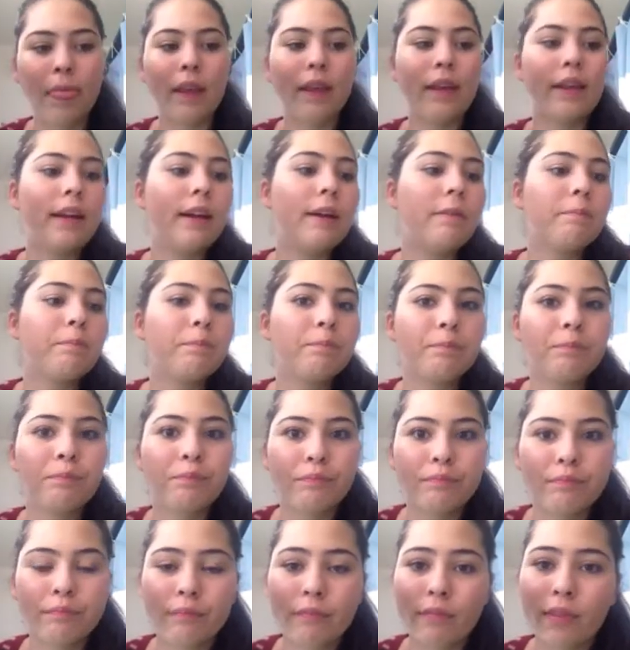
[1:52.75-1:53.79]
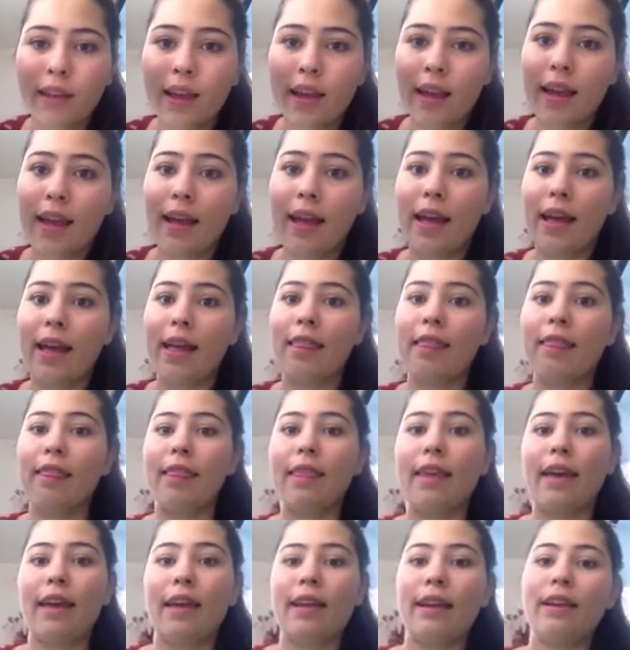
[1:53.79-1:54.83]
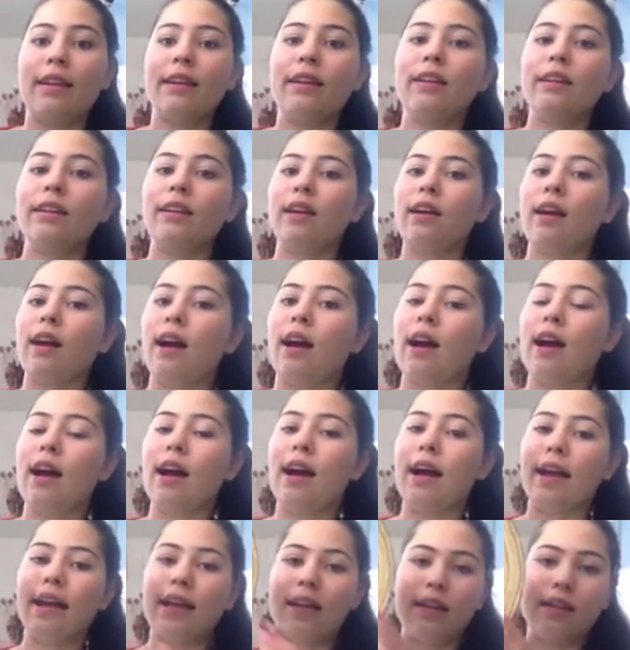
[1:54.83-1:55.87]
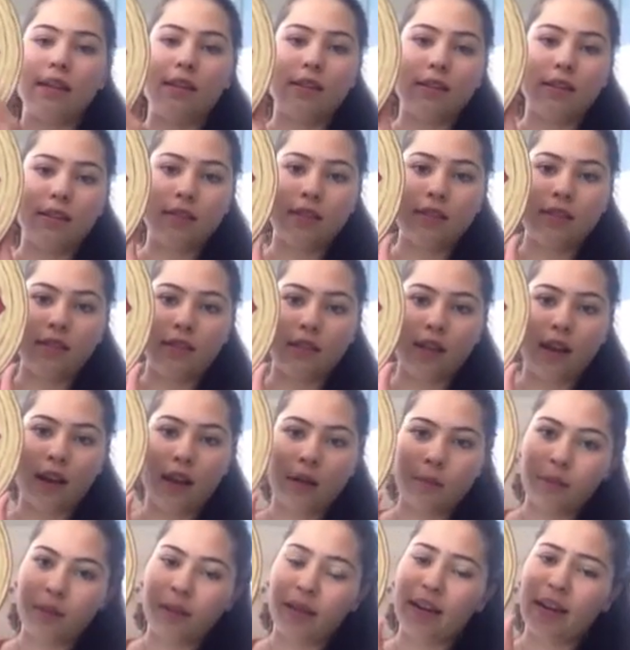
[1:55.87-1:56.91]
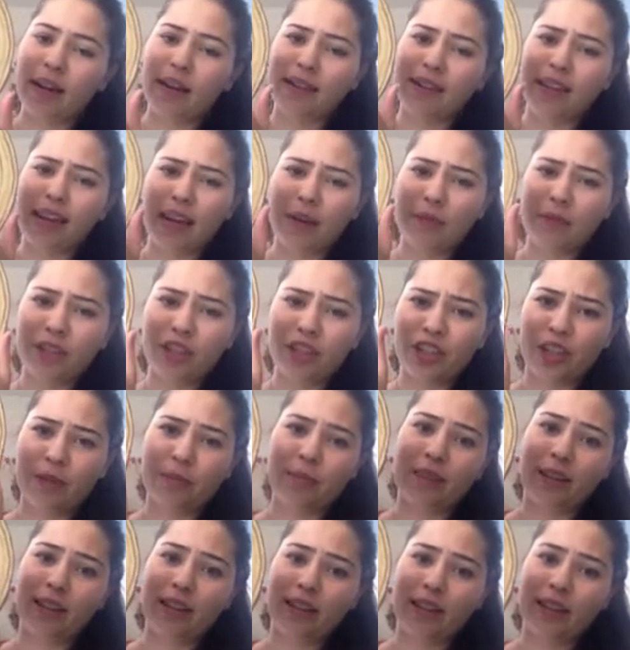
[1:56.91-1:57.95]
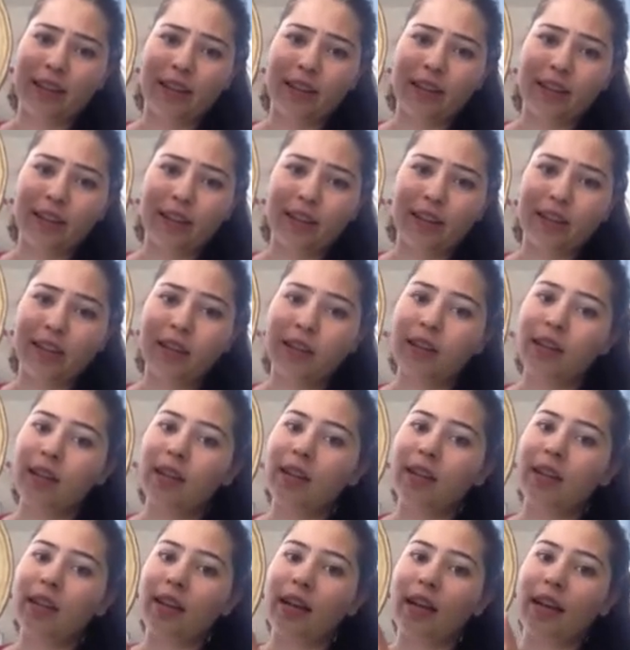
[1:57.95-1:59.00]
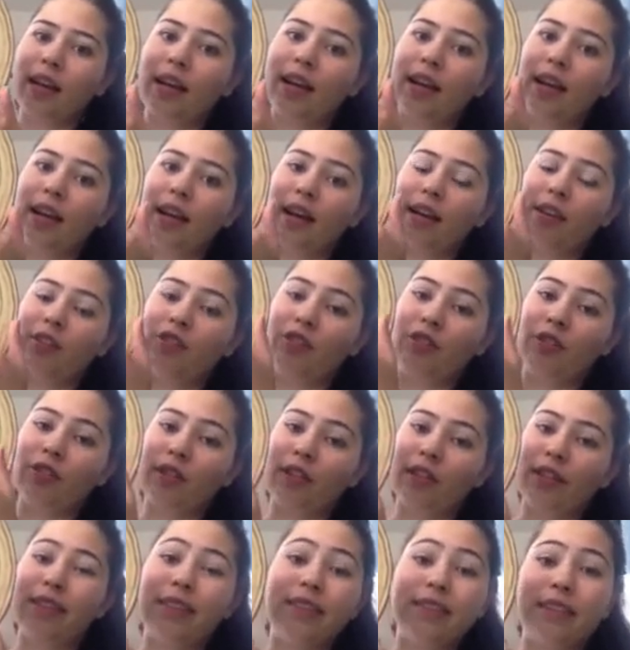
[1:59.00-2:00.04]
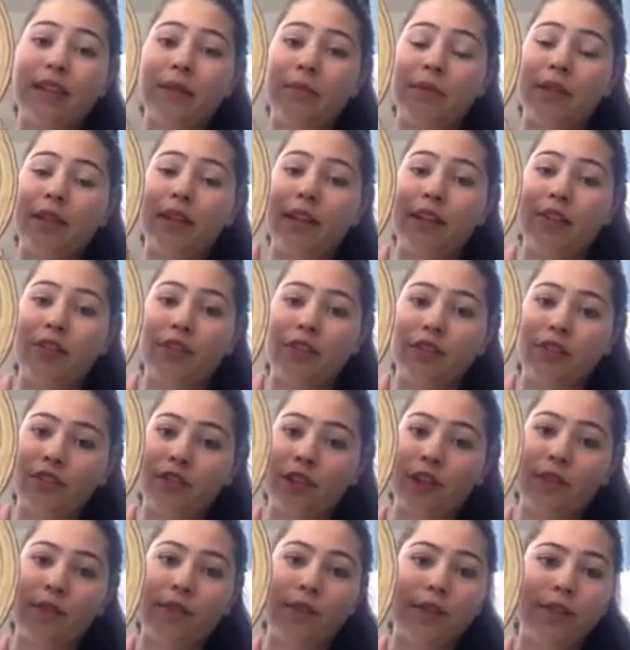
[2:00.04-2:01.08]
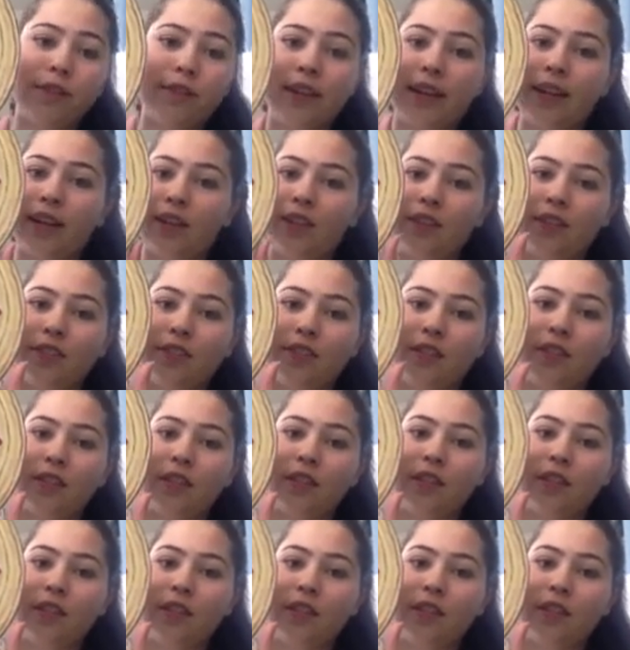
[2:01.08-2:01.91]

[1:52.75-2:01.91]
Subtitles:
yeah. And then I cut out a diamond shape that I like. And I did the same thing. I traced it over, and then I just